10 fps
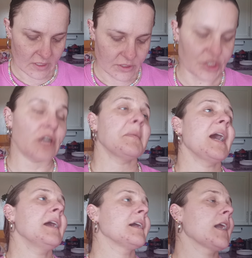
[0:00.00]
Jeremiah,
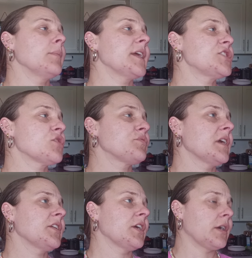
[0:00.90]
come get your
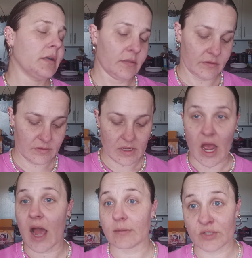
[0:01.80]
brother.
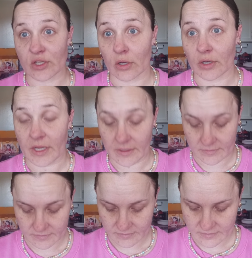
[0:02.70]
I'm sorry.
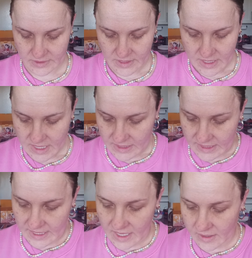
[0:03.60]

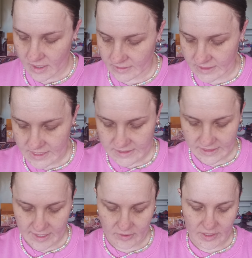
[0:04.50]
Then I got these
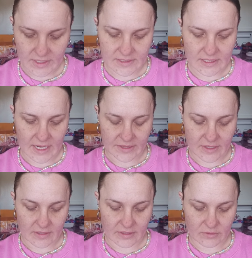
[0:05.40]
earrings, and I
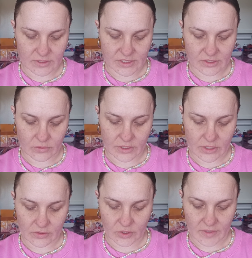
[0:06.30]
thought they were so
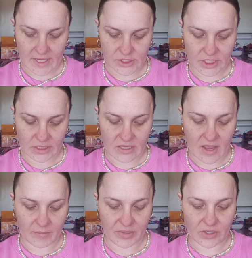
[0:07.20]
cute. They're actually a
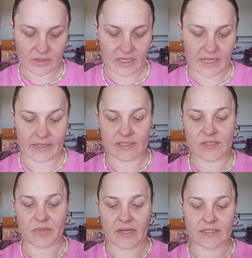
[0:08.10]
lot bigger than I
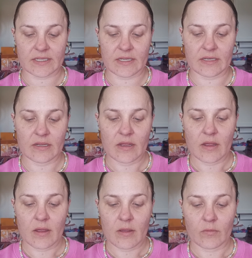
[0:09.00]
expected,
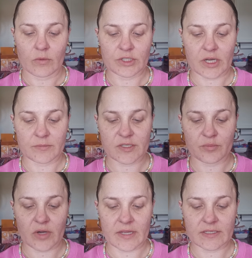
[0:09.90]
which I'm
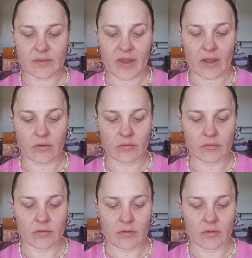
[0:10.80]
surprised about.